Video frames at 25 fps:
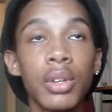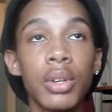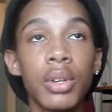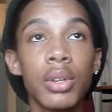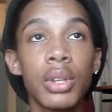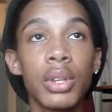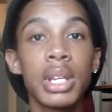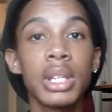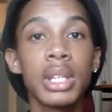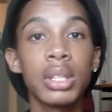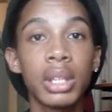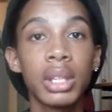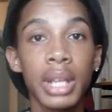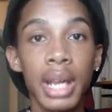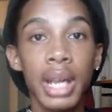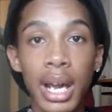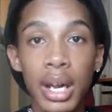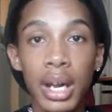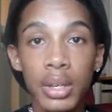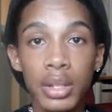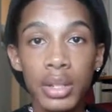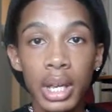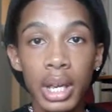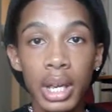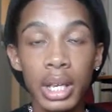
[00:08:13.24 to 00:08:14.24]
things on the
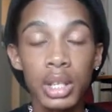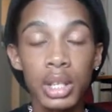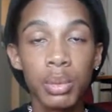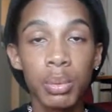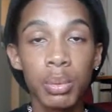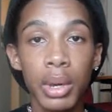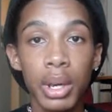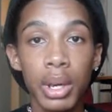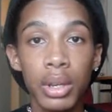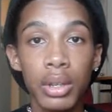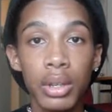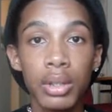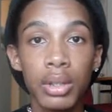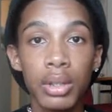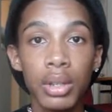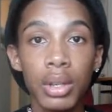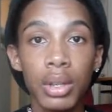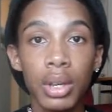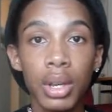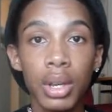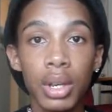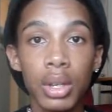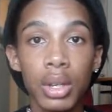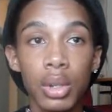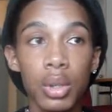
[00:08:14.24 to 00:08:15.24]
outside as well,
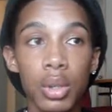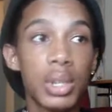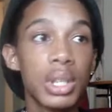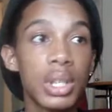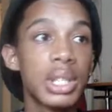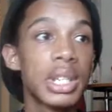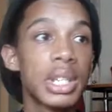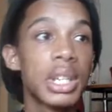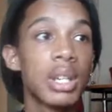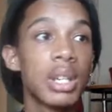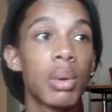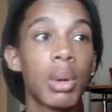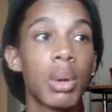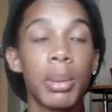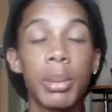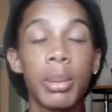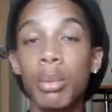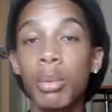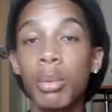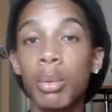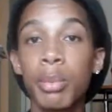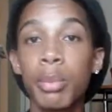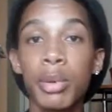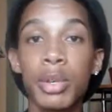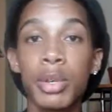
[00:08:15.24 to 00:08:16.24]
you can see the way
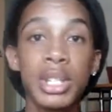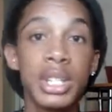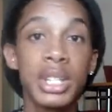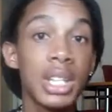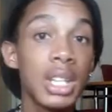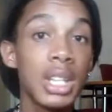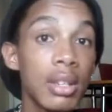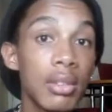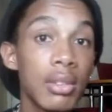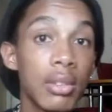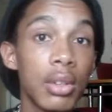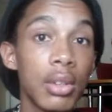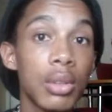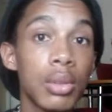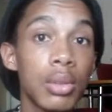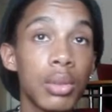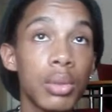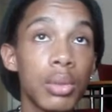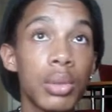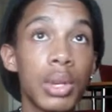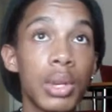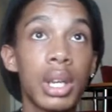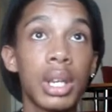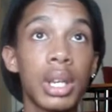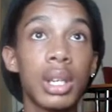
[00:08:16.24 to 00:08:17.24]
people perceive you. You
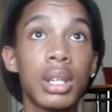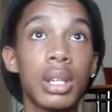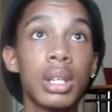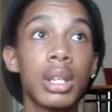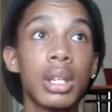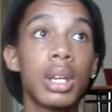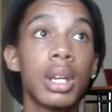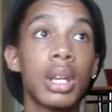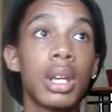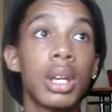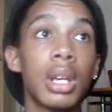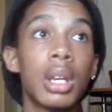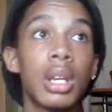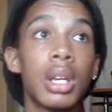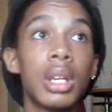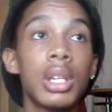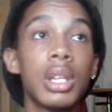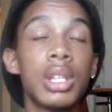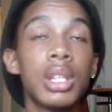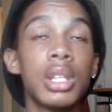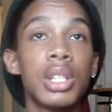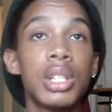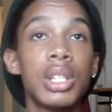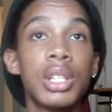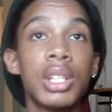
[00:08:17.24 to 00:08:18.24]
can
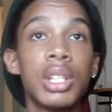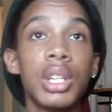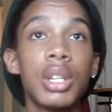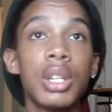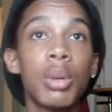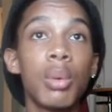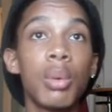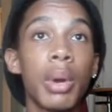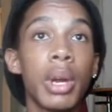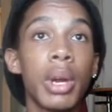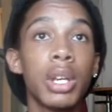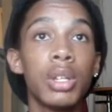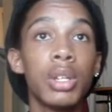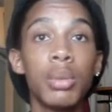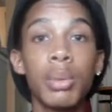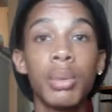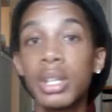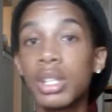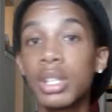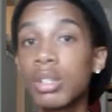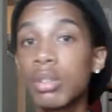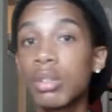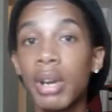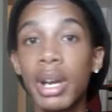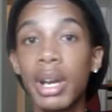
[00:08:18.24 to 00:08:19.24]
see the way you
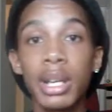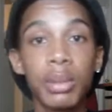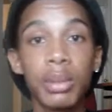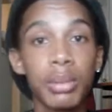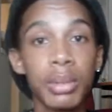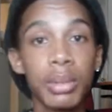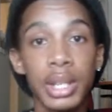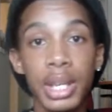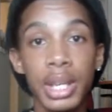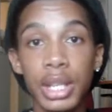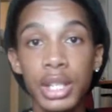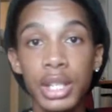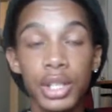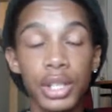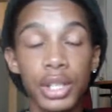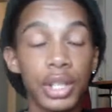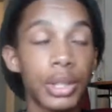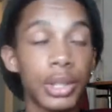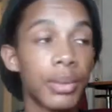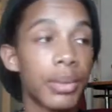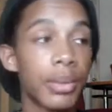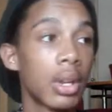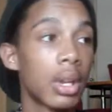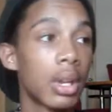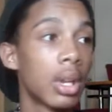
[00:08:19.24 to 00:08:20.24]
interact with nature.
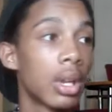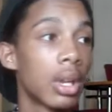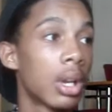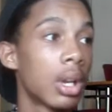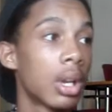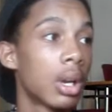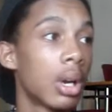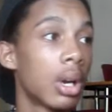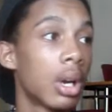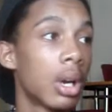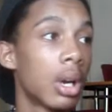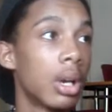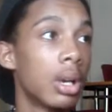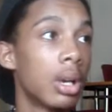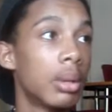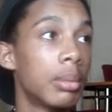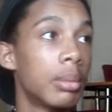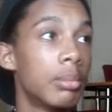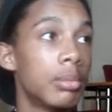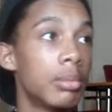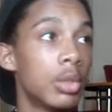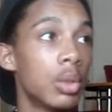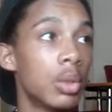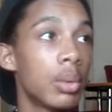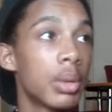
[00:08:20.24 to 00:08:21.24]

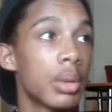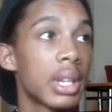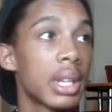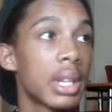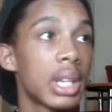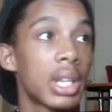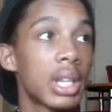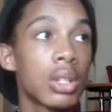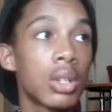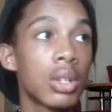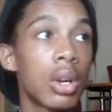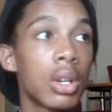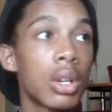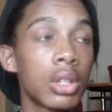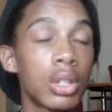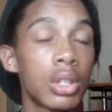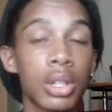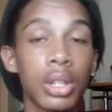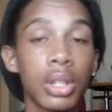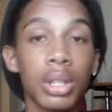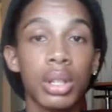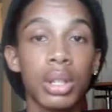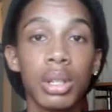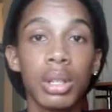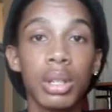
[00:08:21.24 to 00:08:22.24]
Doing
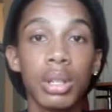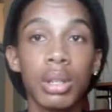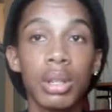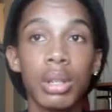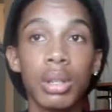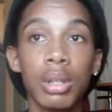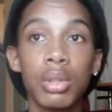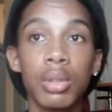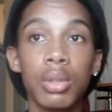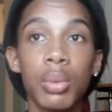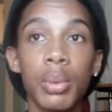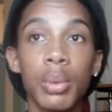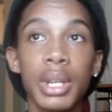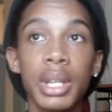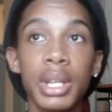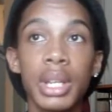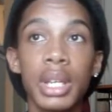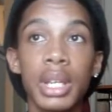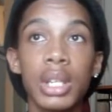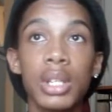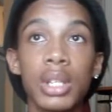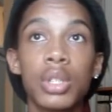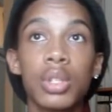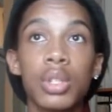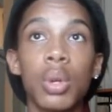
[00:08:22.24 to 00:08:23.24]

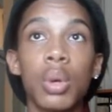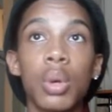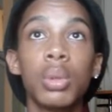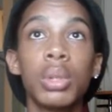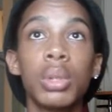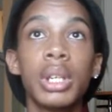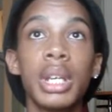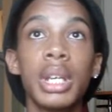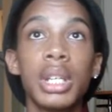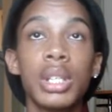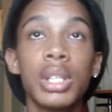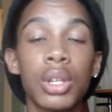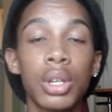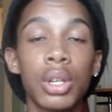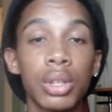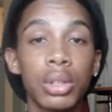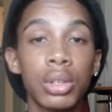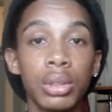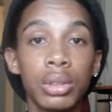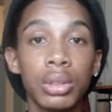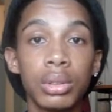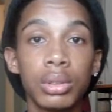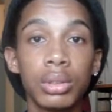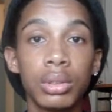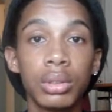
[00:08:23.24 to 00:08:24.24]
things solely
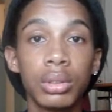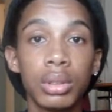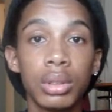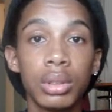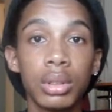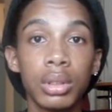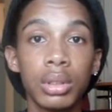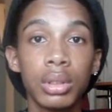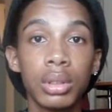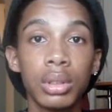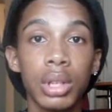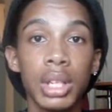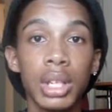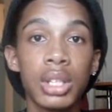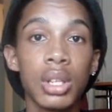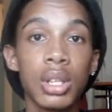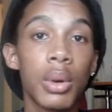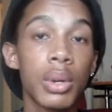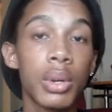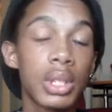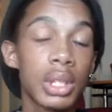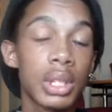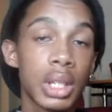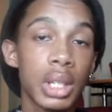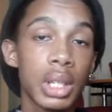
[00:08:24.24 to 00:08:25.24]
internal is
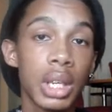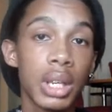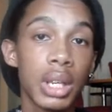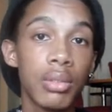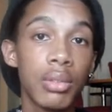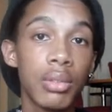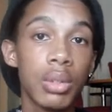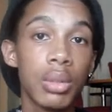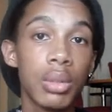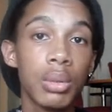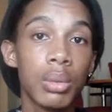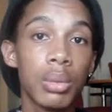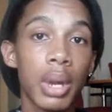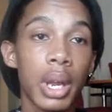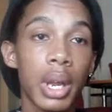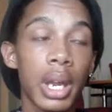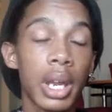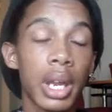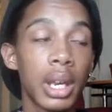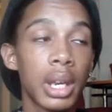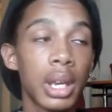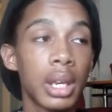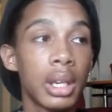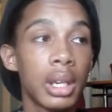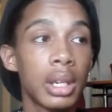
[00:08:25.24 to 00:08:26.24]
always going to give you
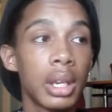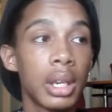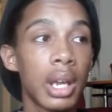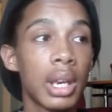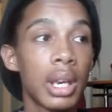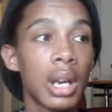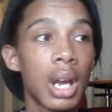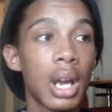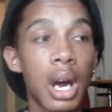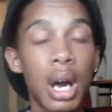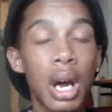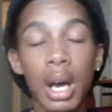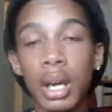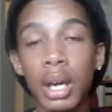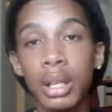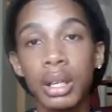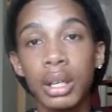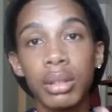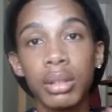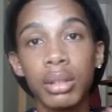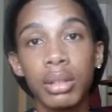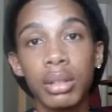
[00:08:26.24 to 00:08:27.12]
an odd